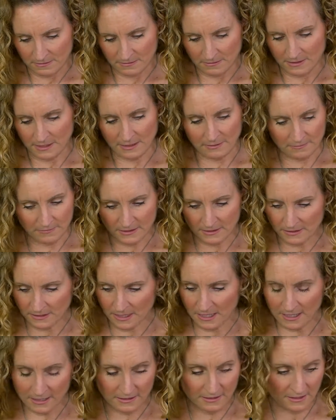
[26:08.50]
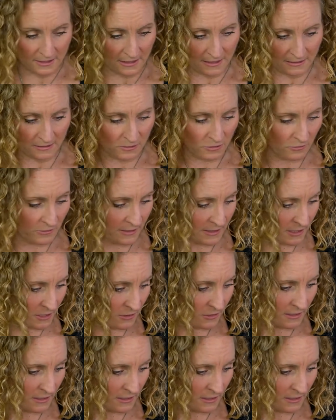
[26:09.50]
Yep, these cards. In Taurus,